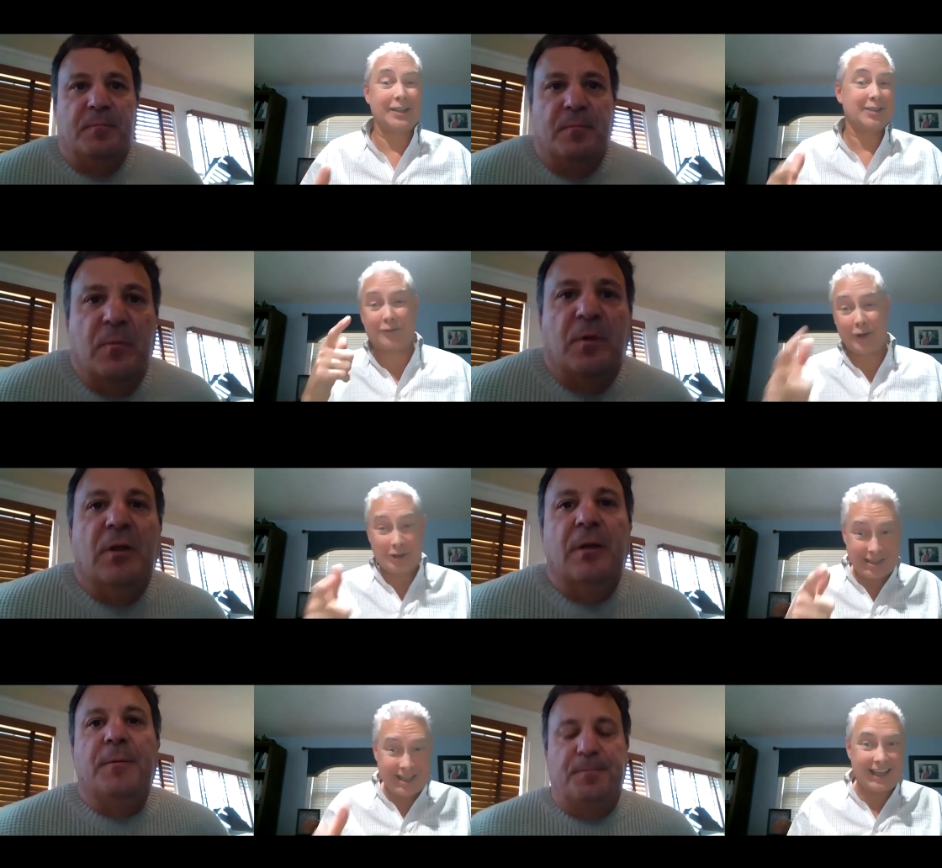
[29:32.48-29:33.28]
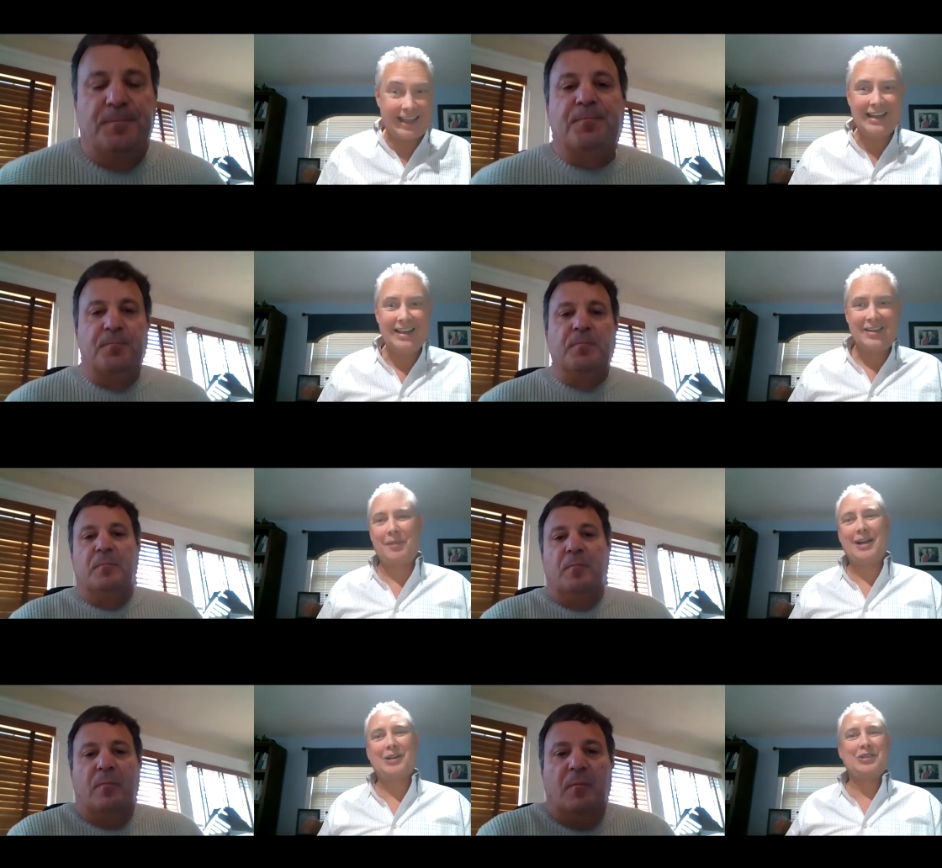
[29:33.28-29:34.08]
Speaker 1: It's the first thing that
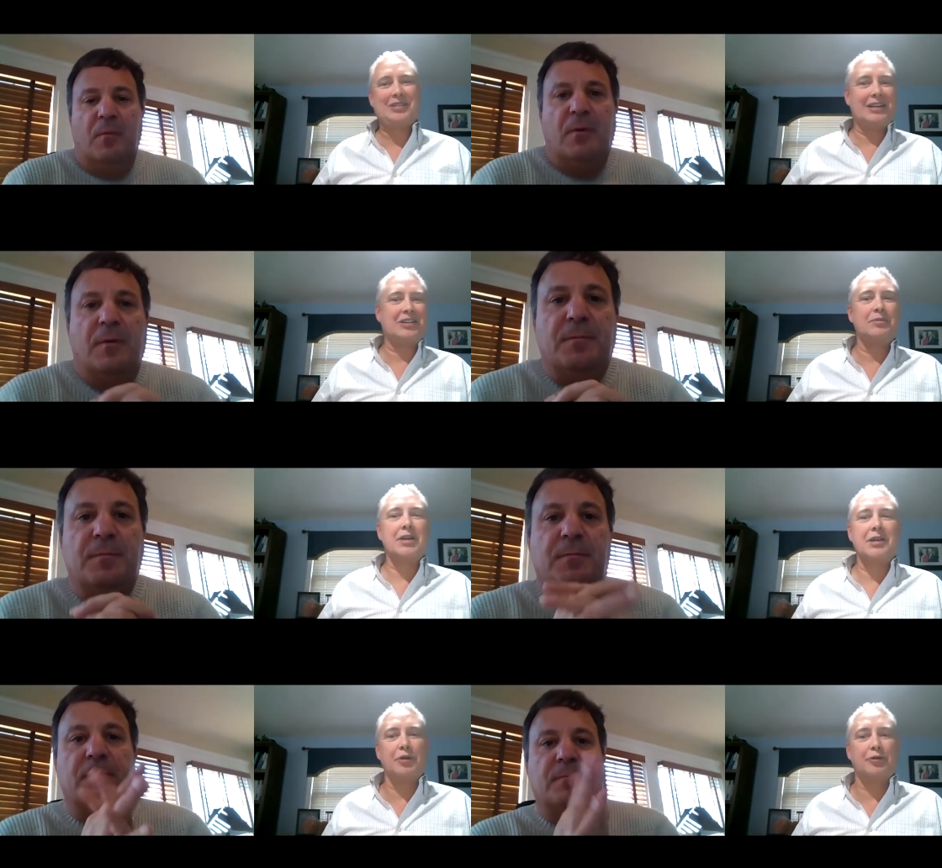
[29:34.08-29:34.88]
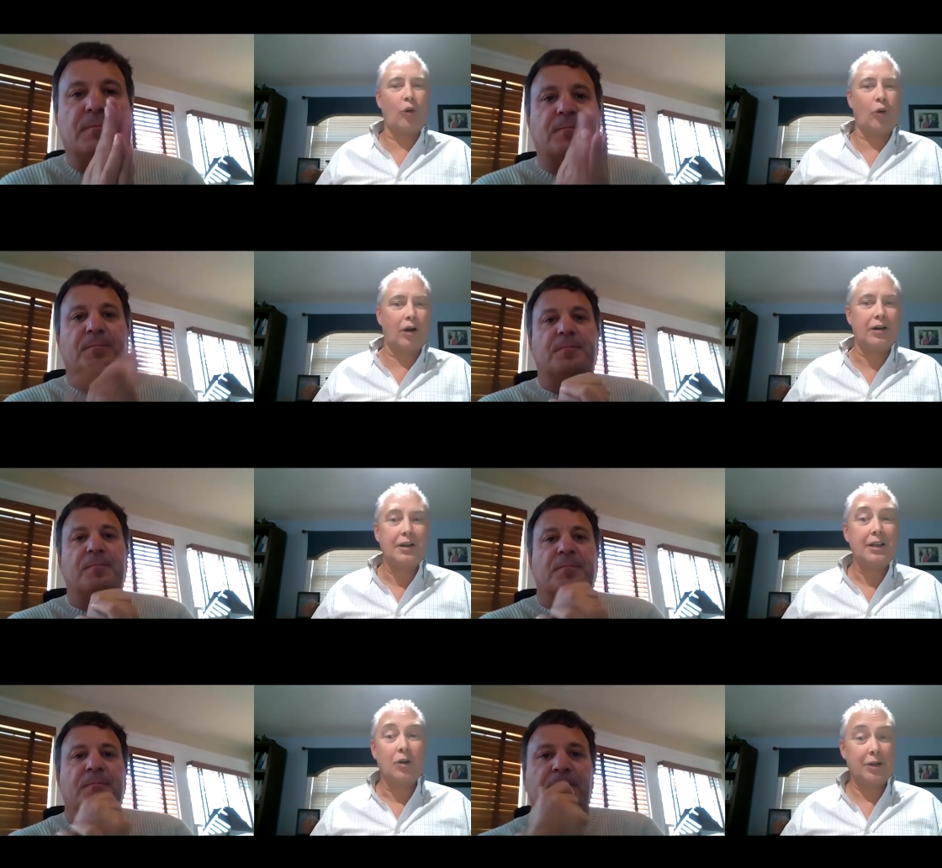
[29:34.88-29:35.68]
Michael said to me before
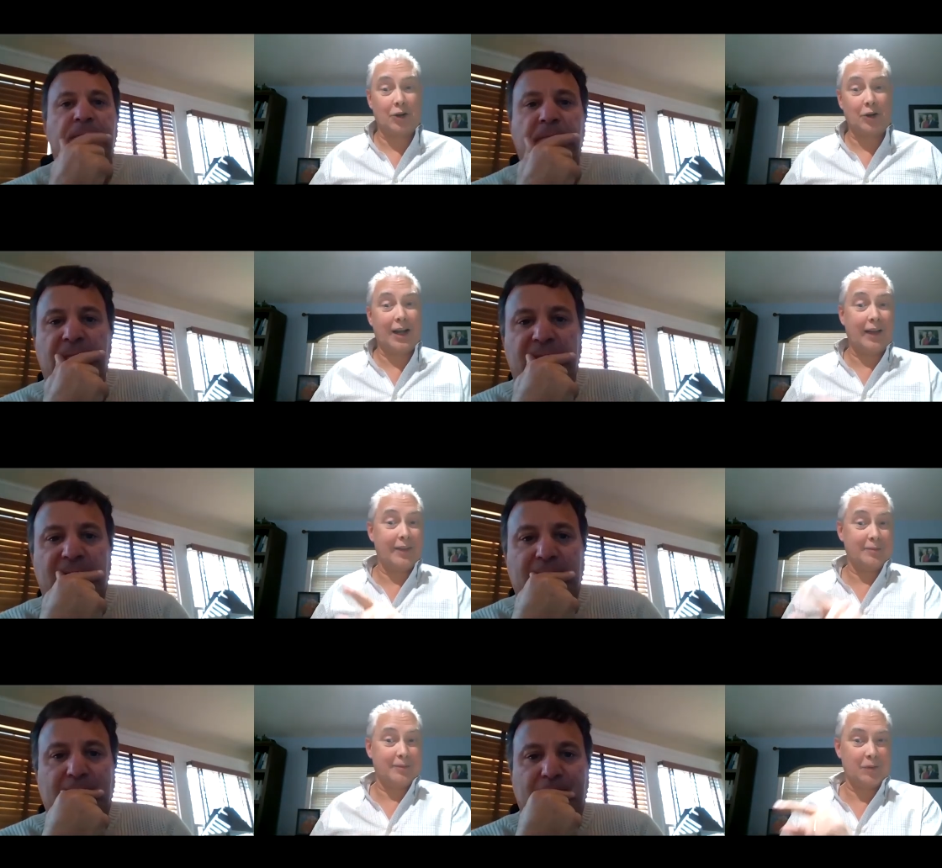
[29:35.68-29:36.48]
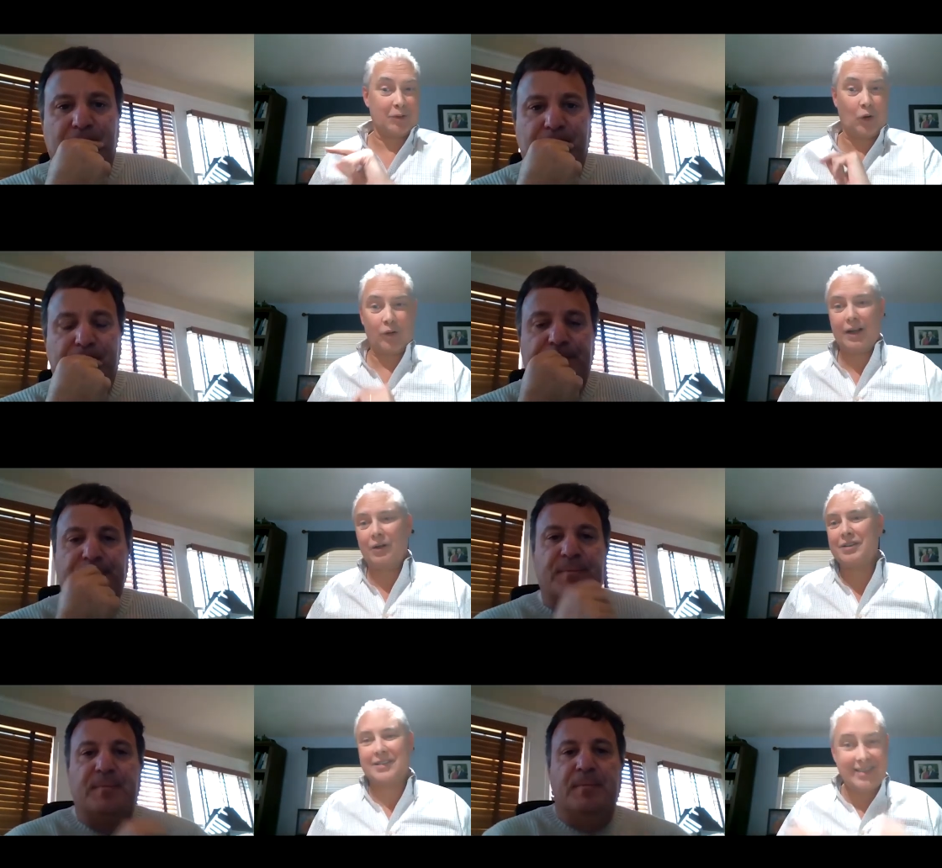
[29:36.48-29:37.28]
we turned on the recording
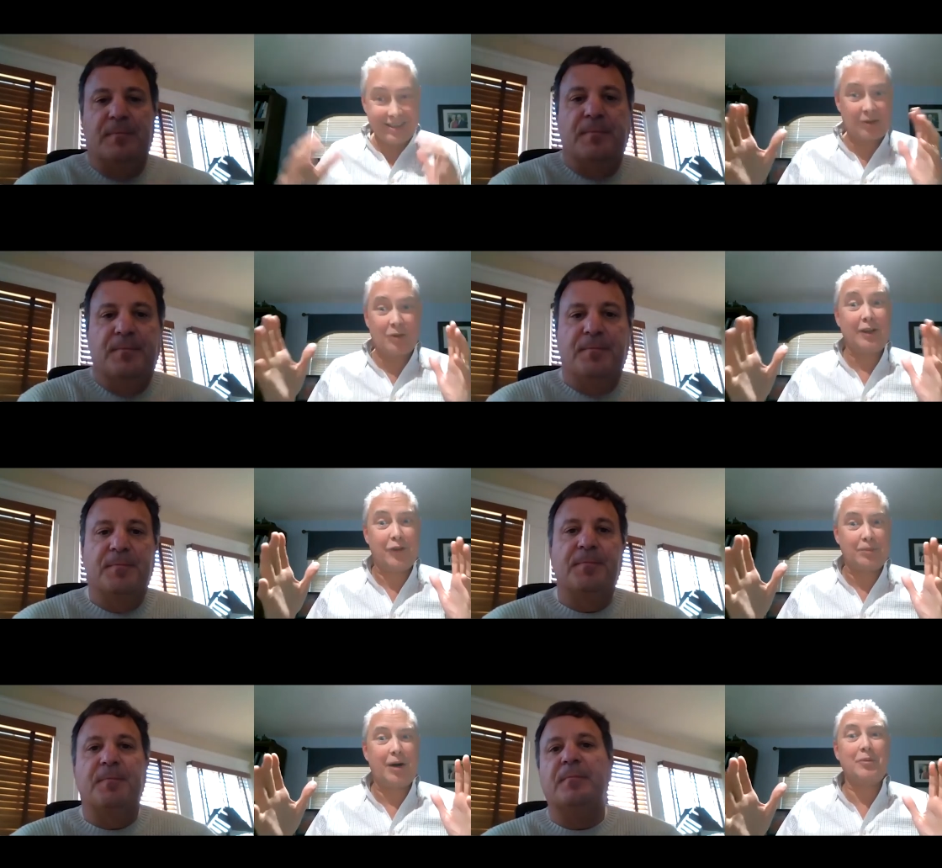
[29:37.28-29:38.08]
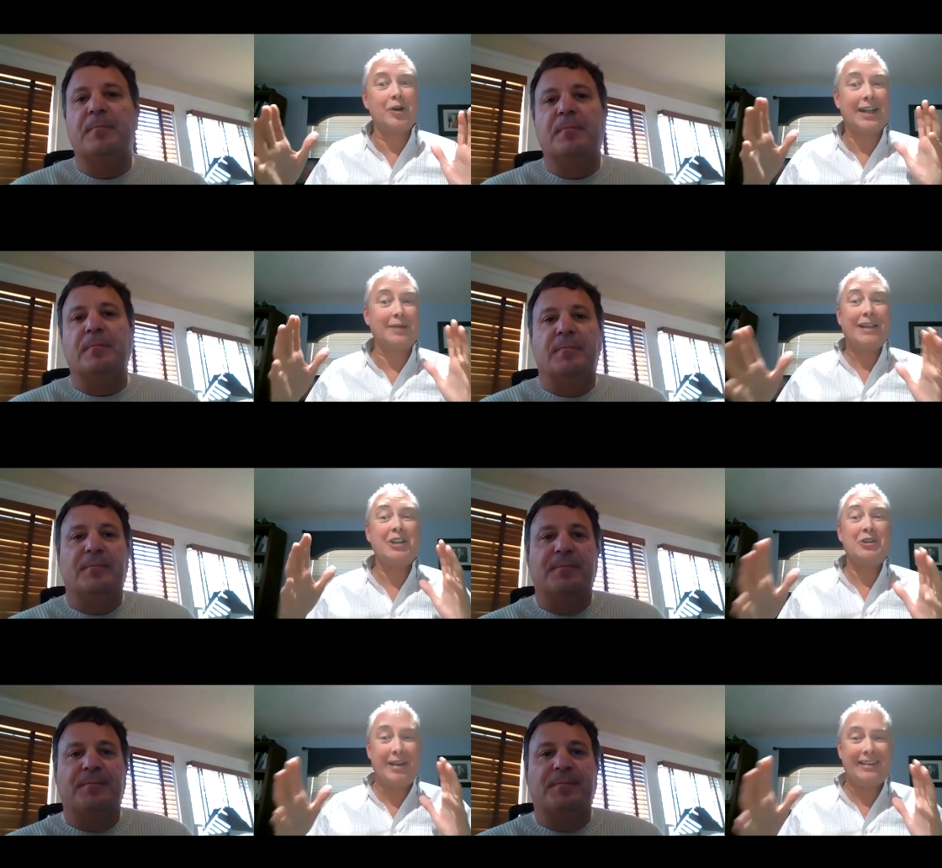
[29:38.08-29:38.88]
was, "This isn't really a football book," and I'm
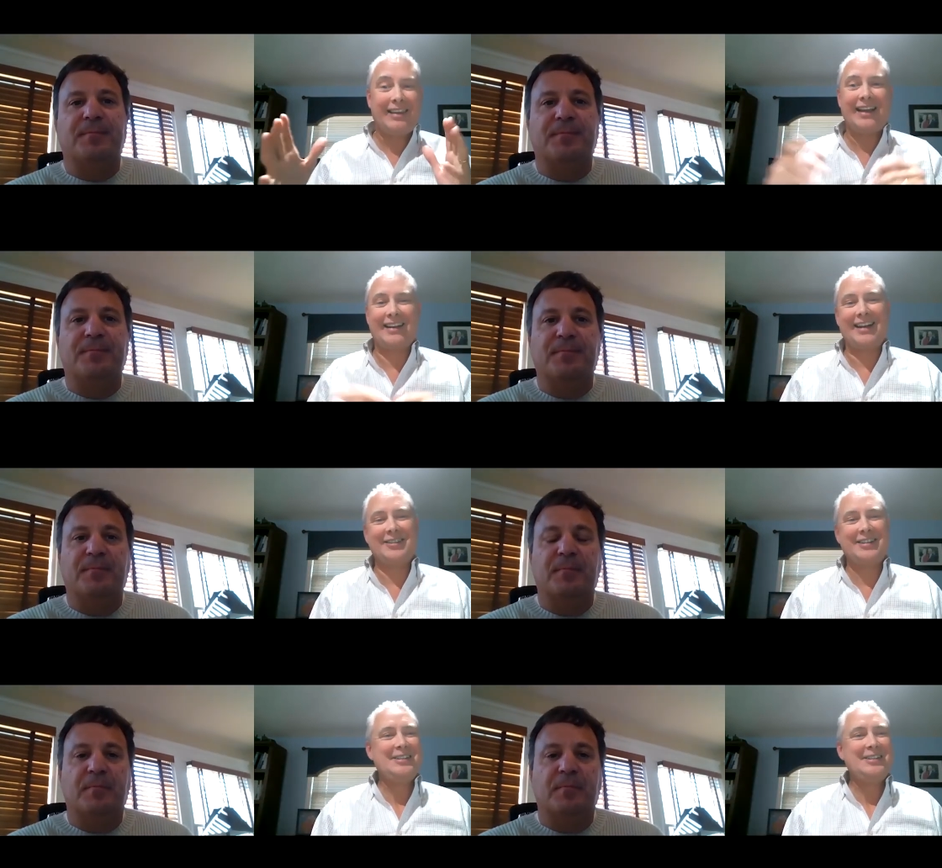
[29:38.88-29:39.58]
glad you get that, Kevin.